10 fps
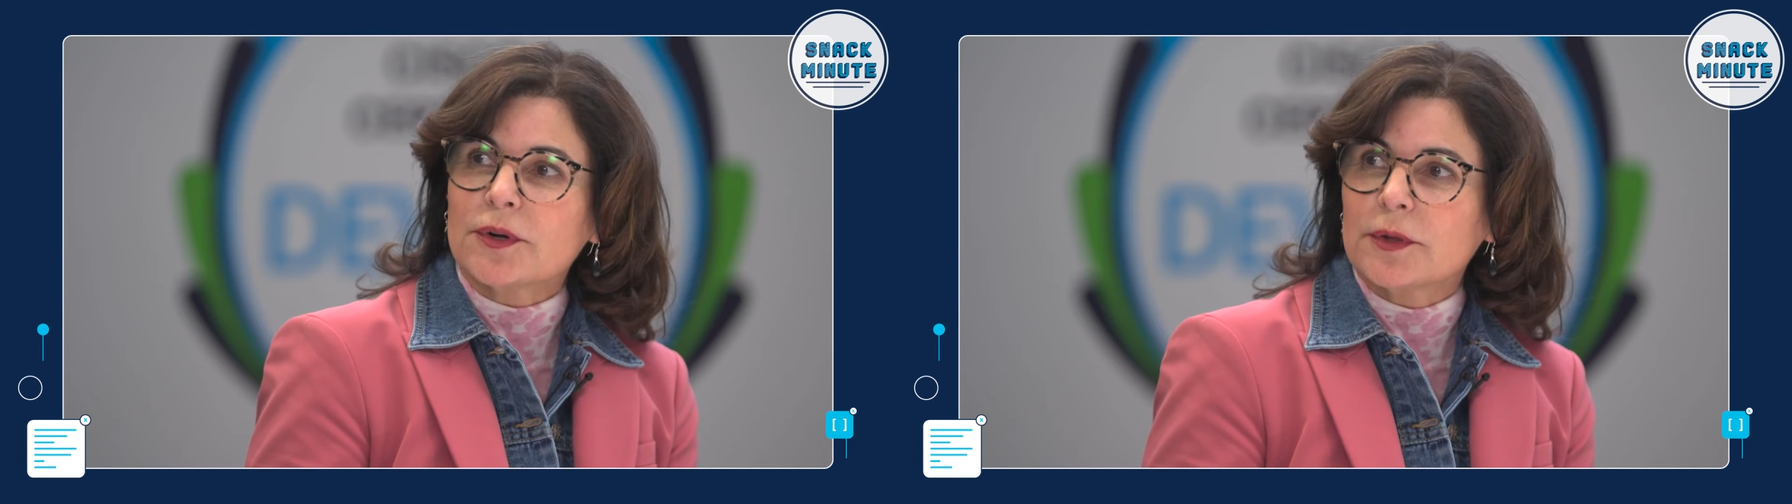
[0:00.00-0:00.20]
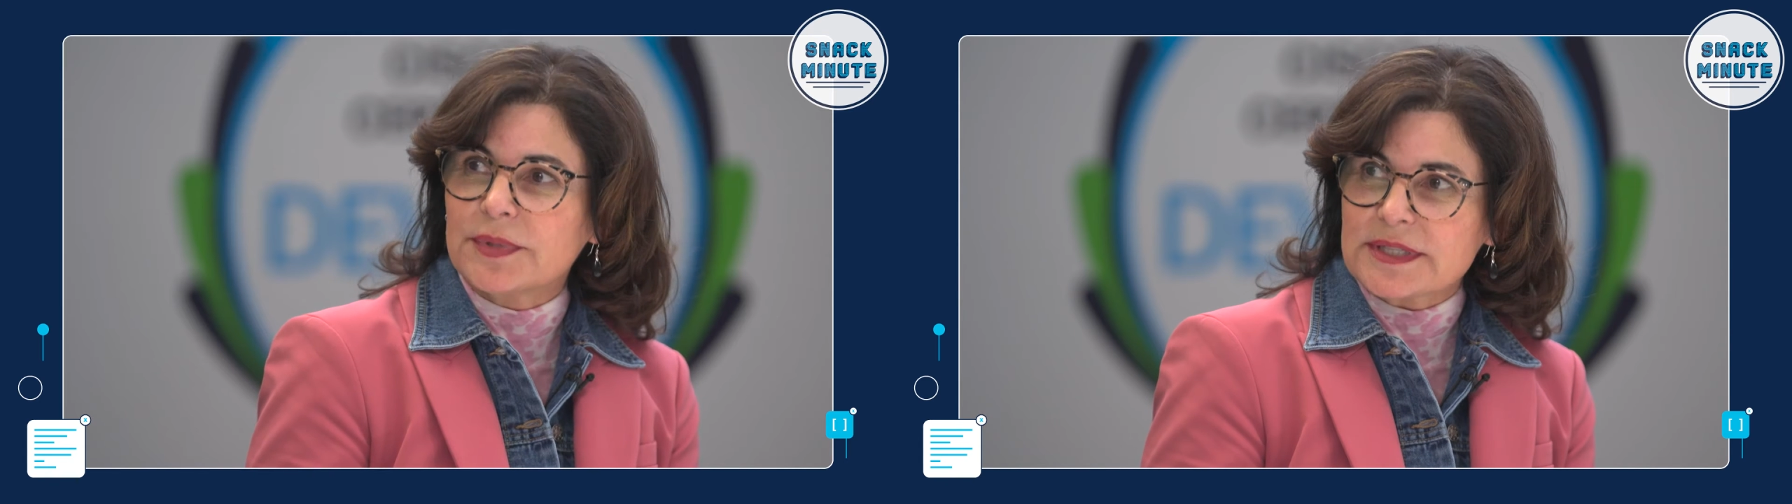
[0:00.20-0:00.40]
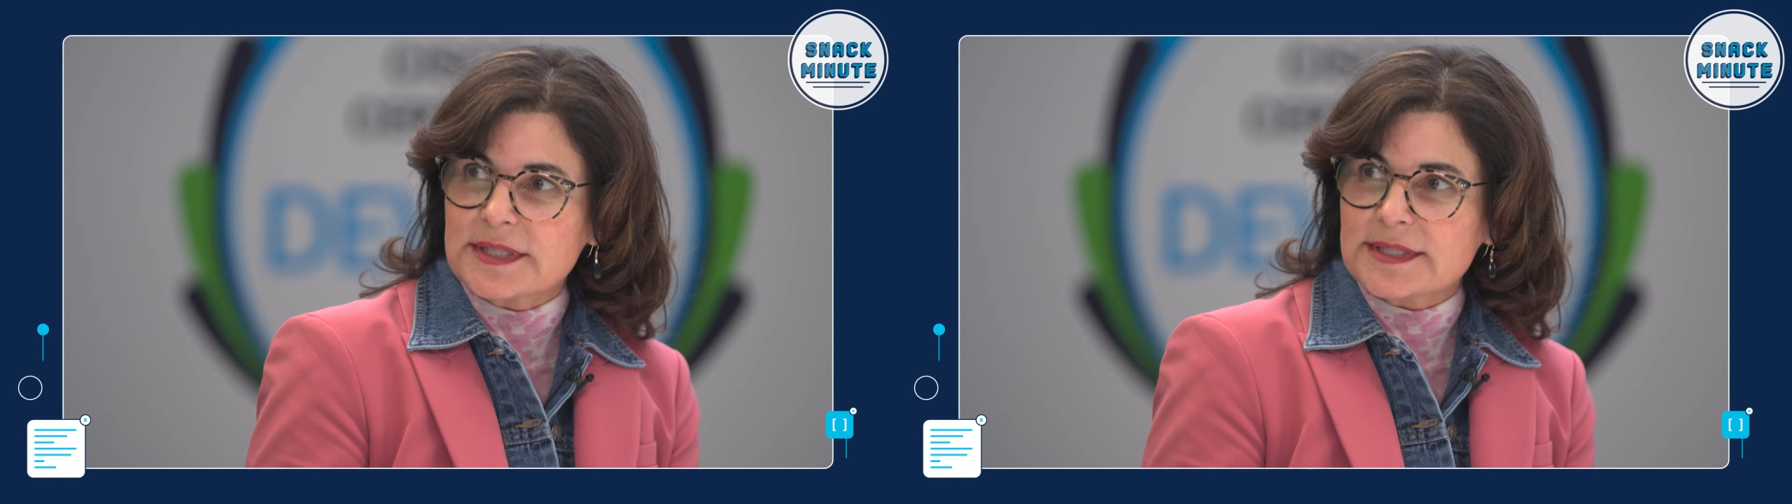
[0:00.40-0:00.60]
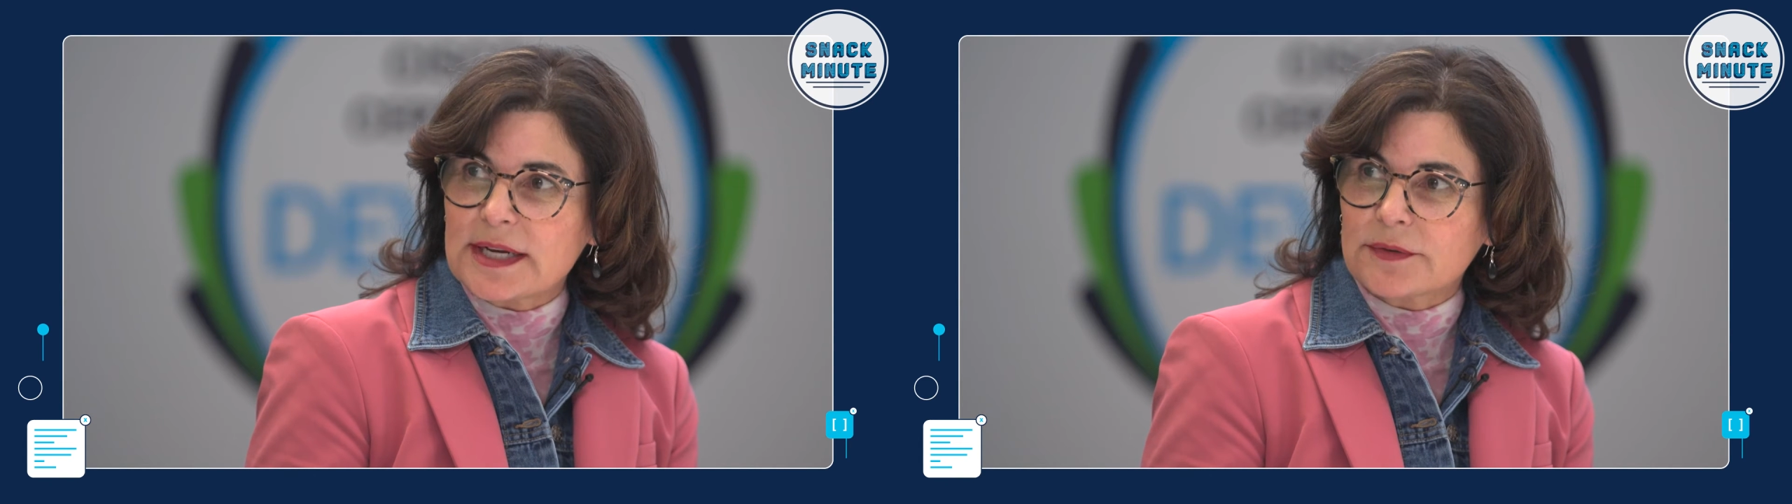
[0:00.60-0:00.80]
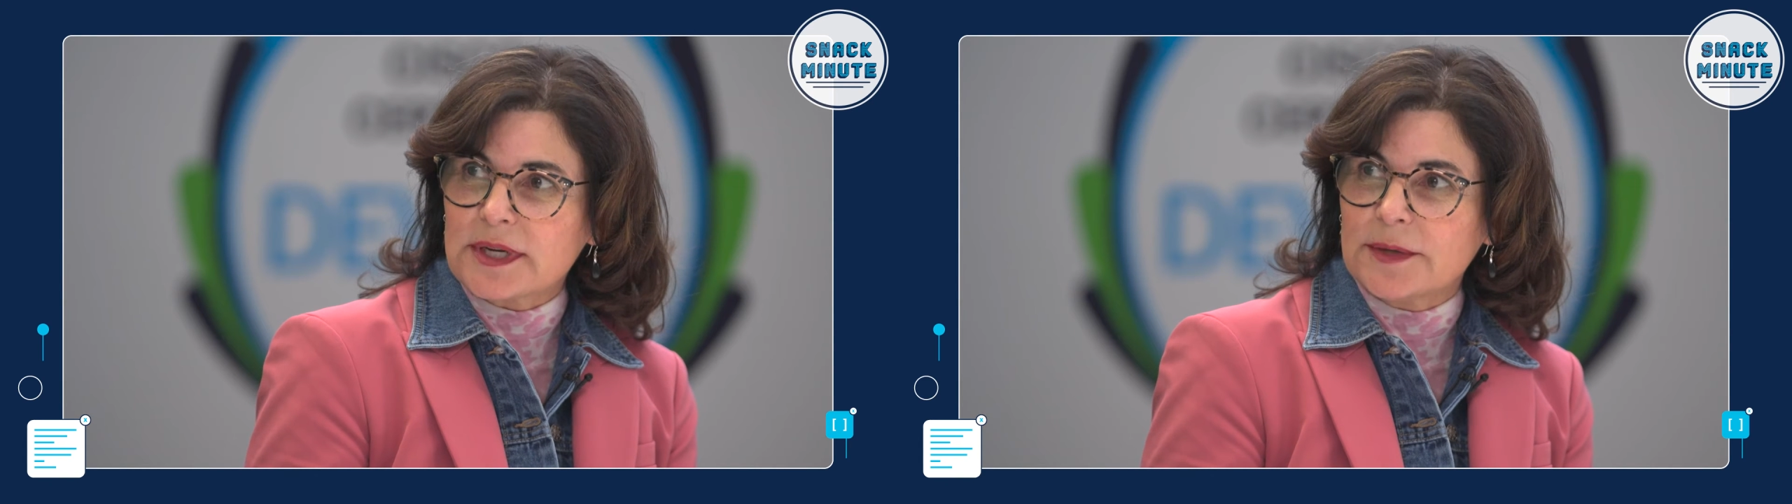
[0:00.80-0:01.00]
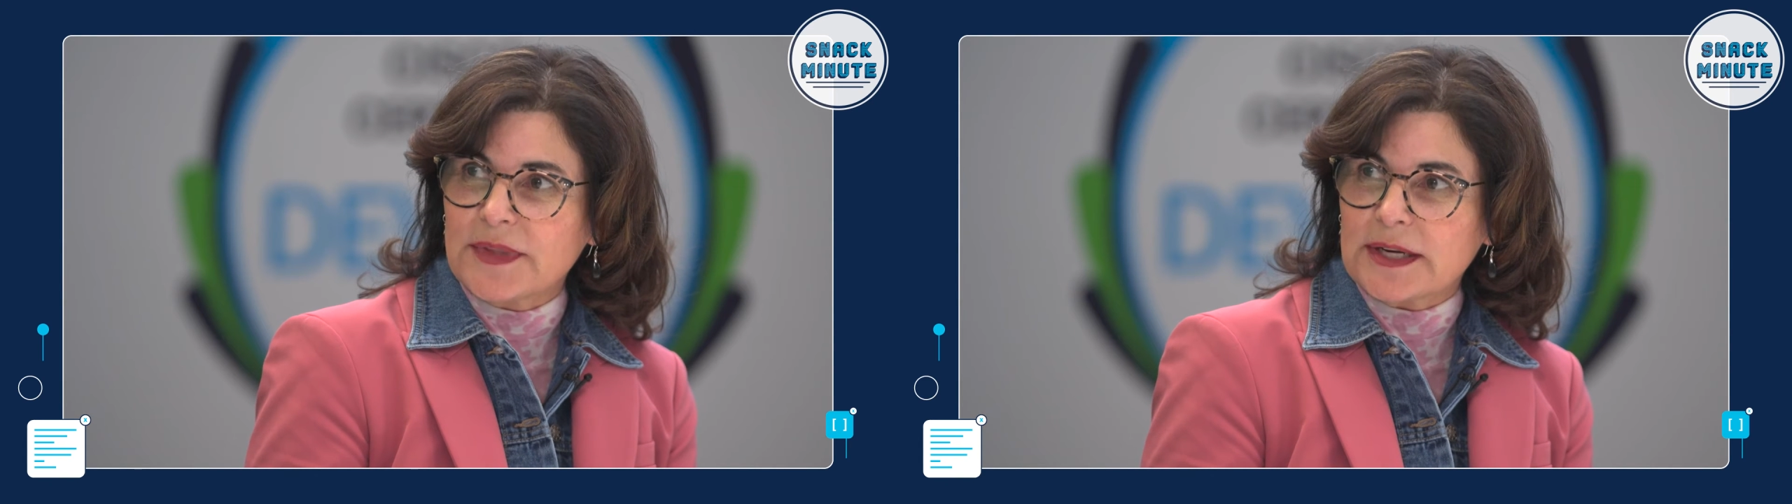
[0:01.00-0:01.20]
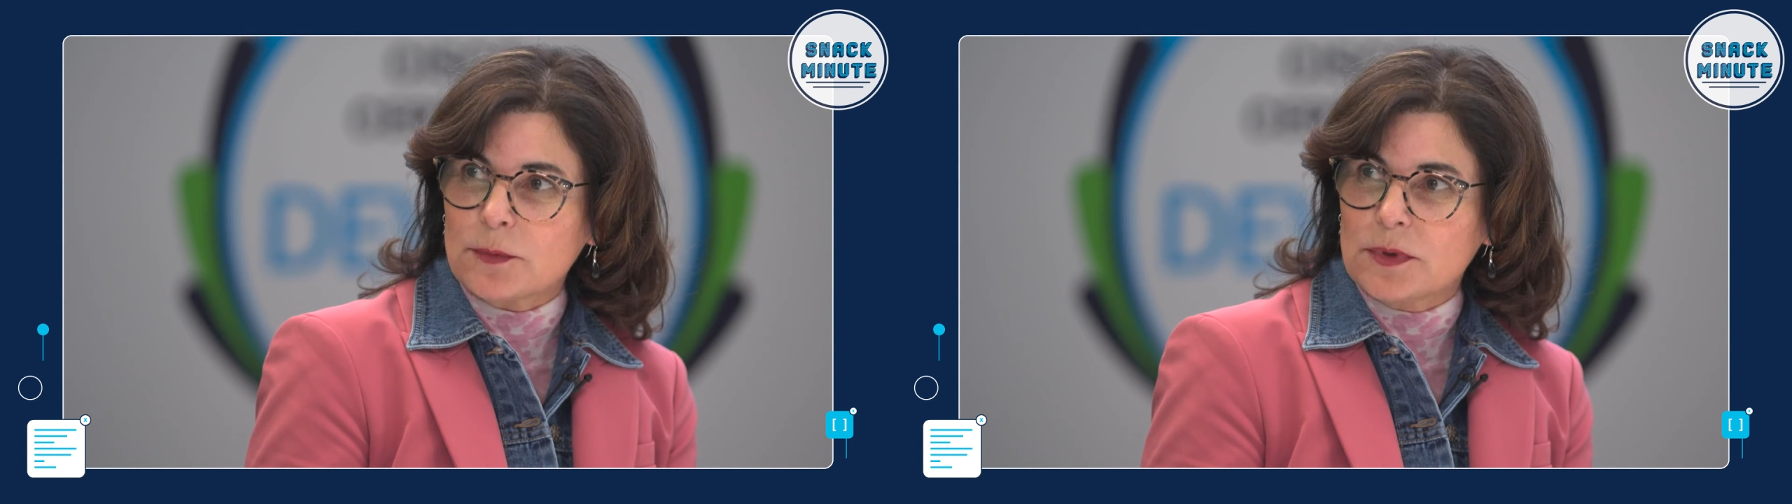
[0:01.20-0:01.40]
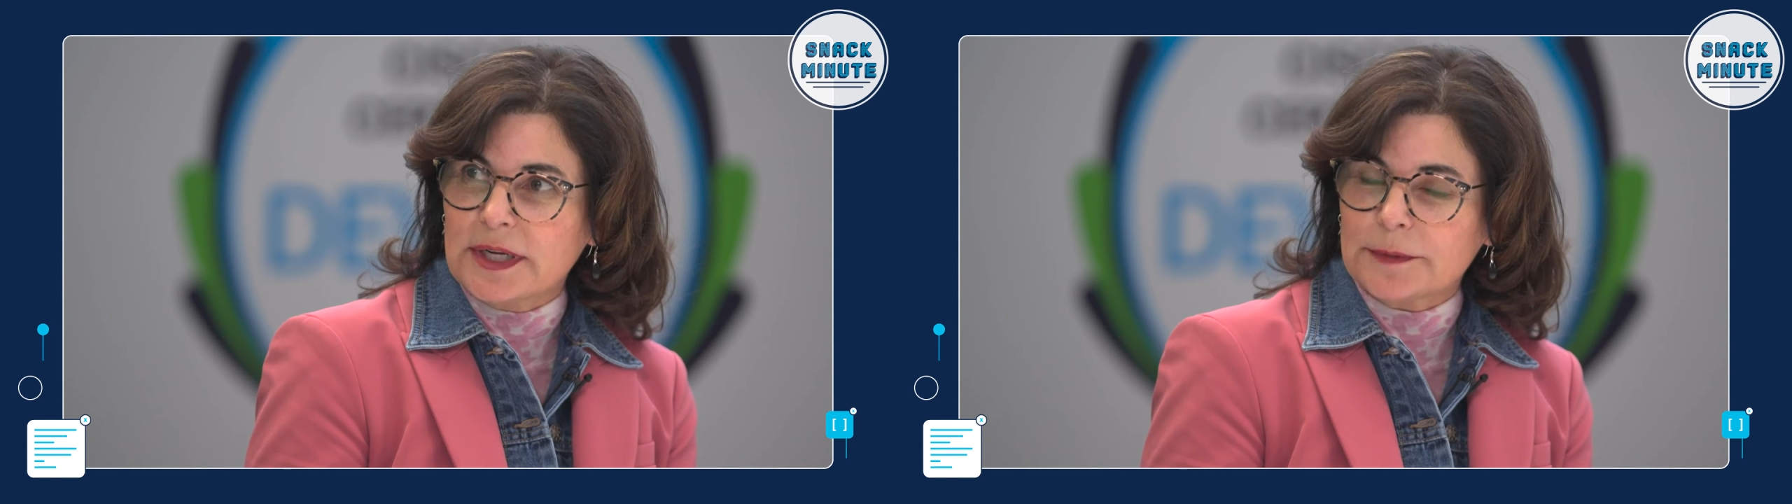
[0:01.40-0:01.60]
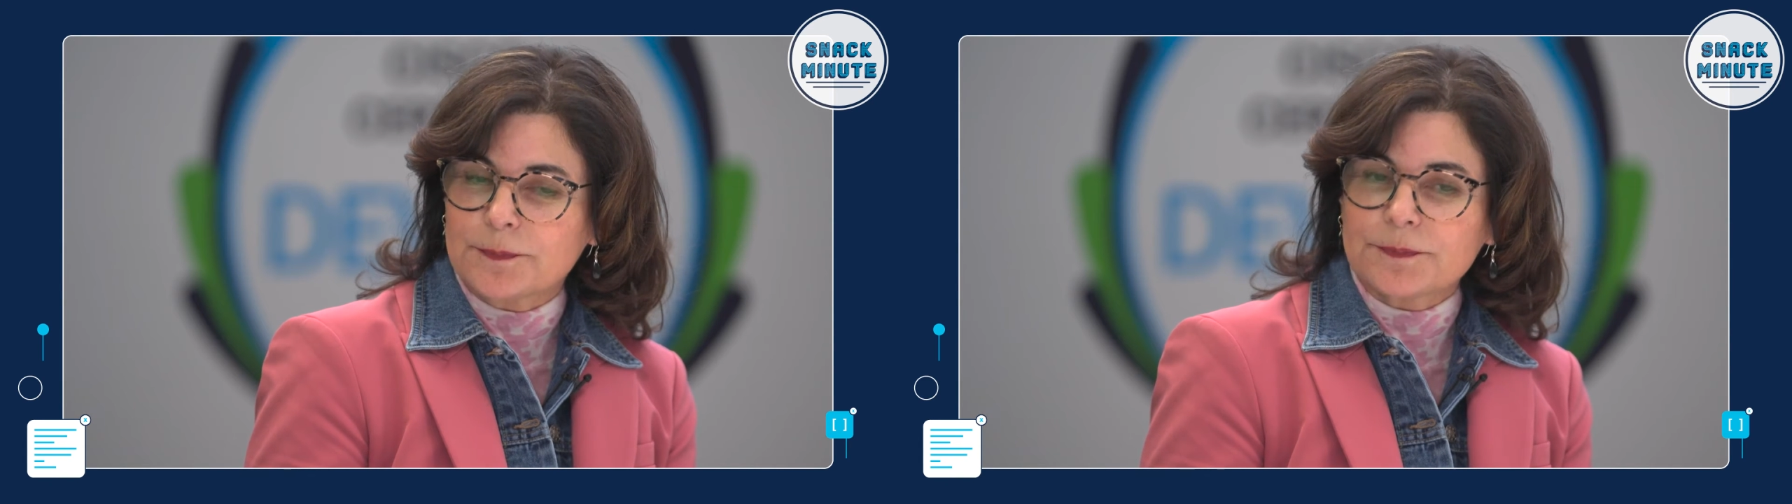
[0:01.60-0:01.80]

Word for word: or the business outcome that I want.